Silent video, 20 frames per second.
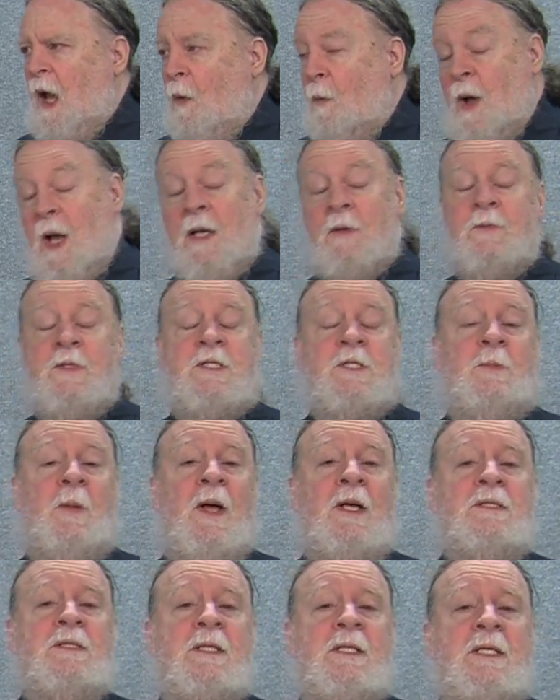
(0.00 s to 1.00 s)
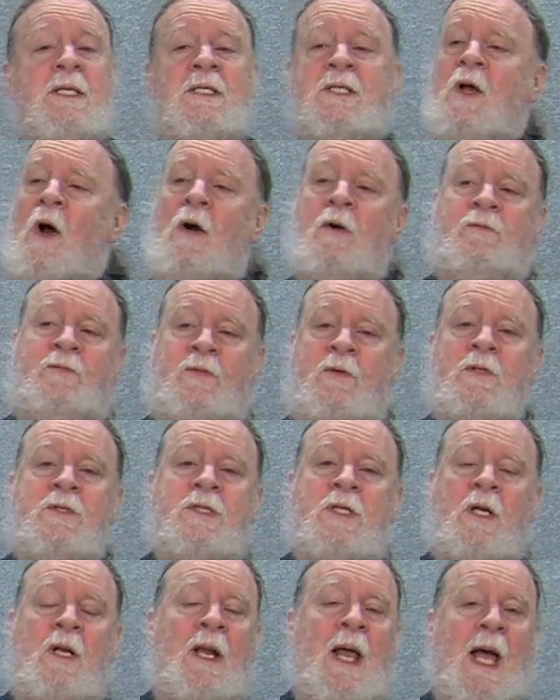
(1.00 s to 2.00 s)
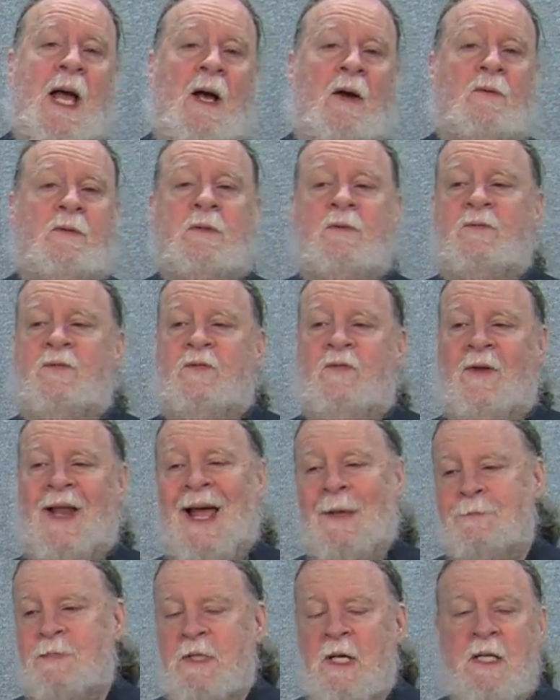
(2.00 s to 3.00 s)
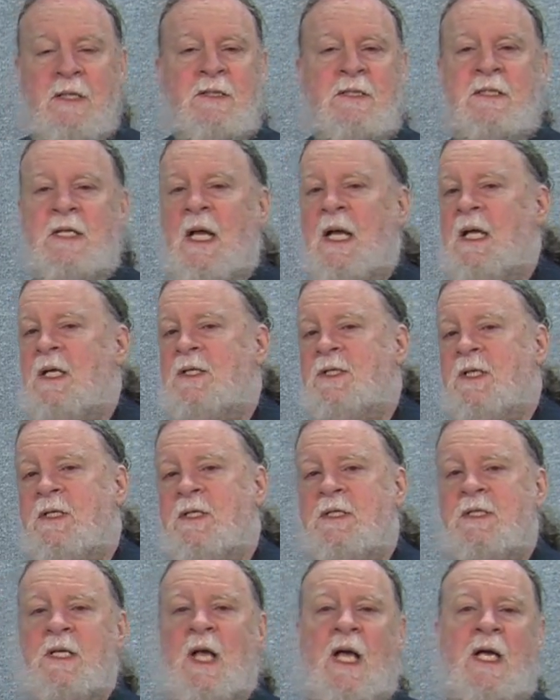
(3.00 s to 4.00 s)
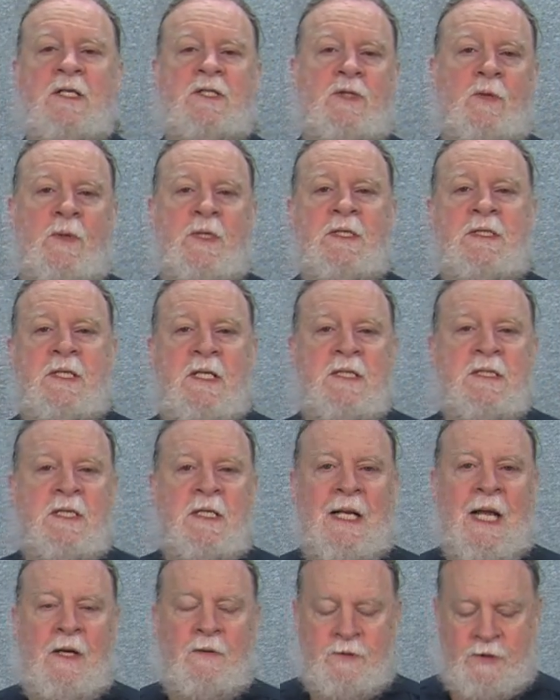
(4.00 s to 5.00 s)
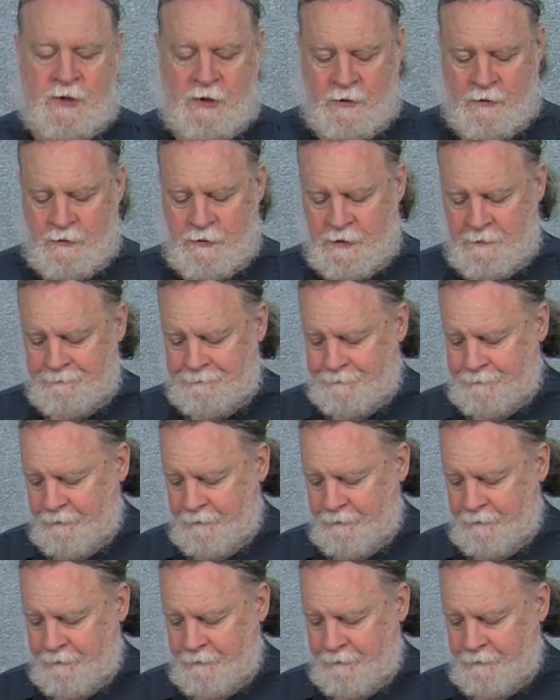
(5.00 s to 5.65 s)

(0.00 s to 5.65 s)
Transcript: Well, in response to this, our first clown flapped on stage in his size 26 clown shoes.